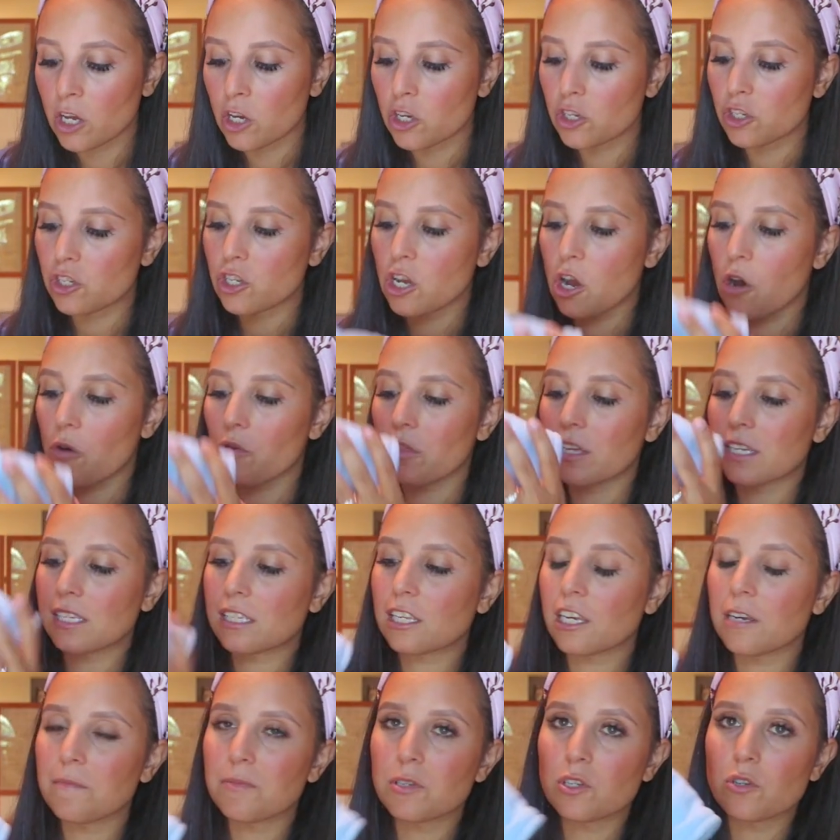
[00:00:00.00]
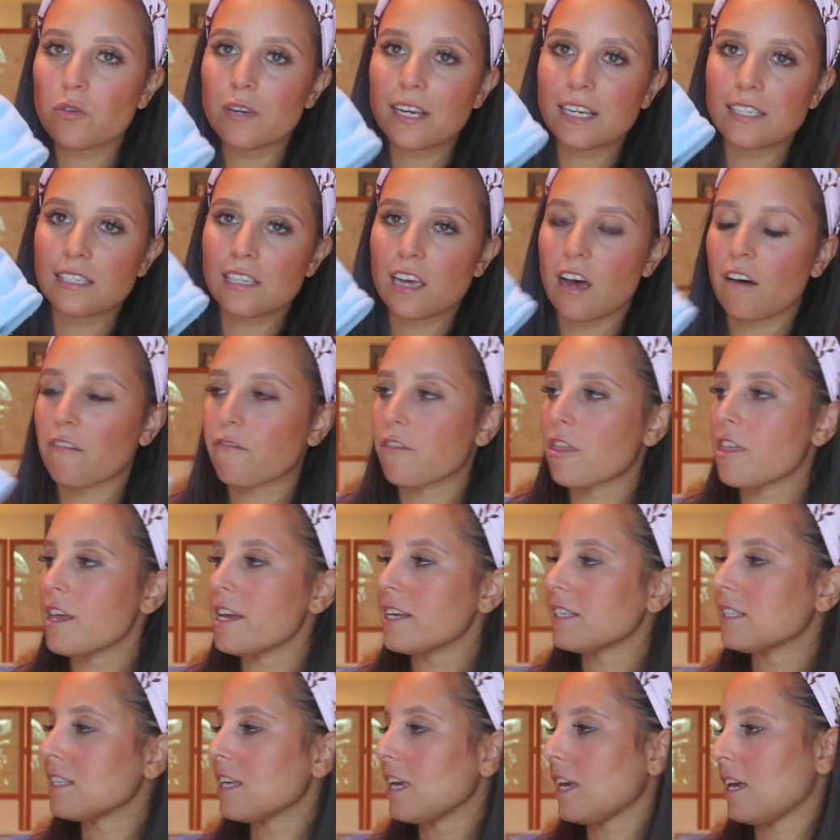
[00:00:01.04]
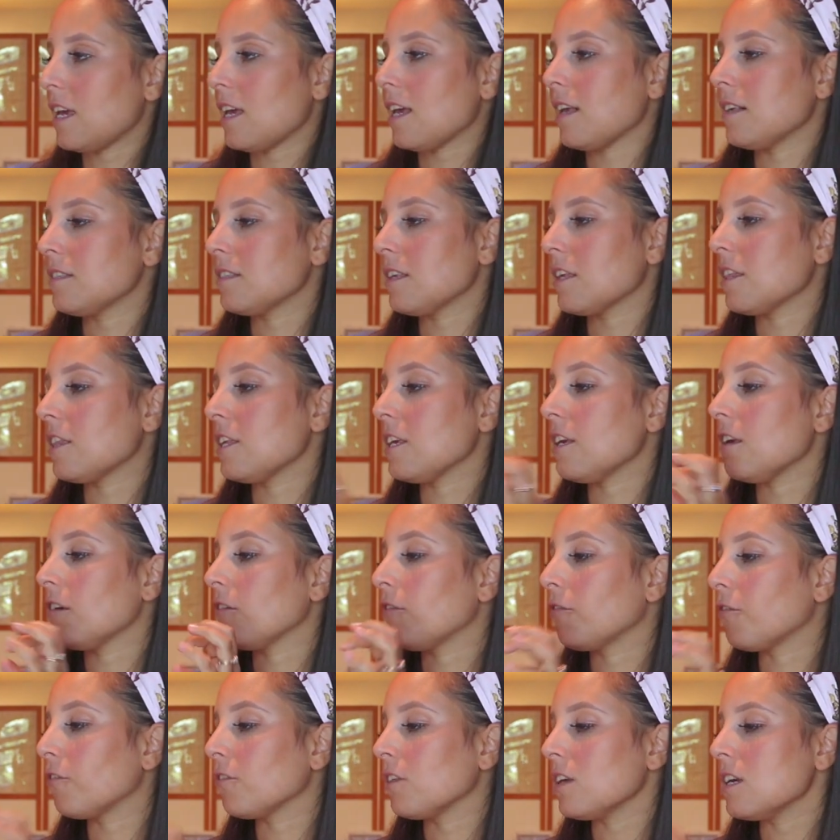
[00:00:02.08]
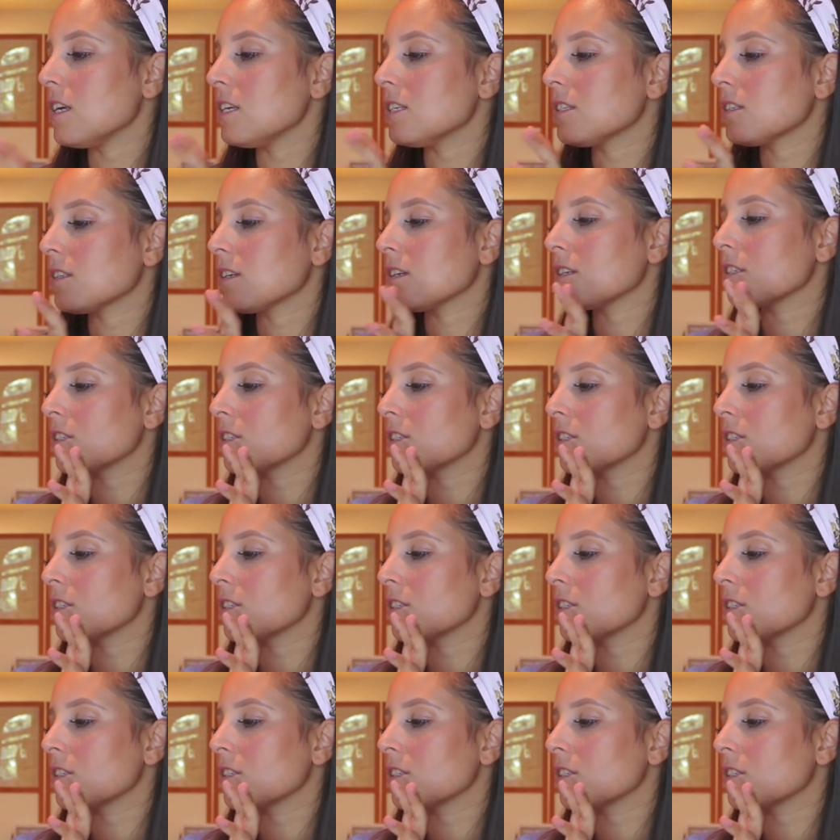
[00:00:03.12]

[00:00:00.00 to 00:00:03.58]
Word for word: So the sleep suit itself, this is the Fleece